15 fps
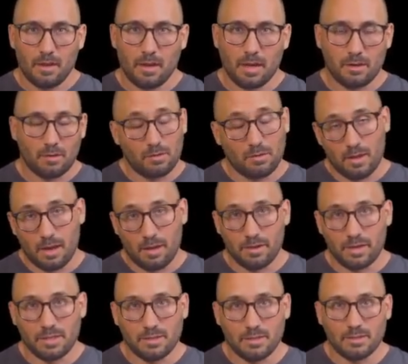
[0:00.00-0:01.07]
and the other
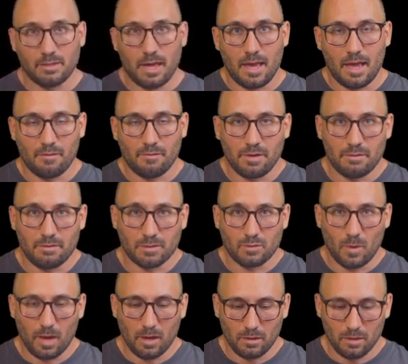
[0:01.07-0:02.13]
eSense I have here as
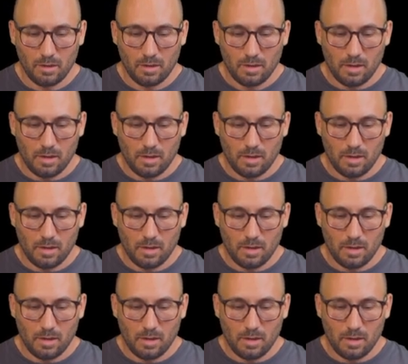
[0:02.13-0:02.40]
well.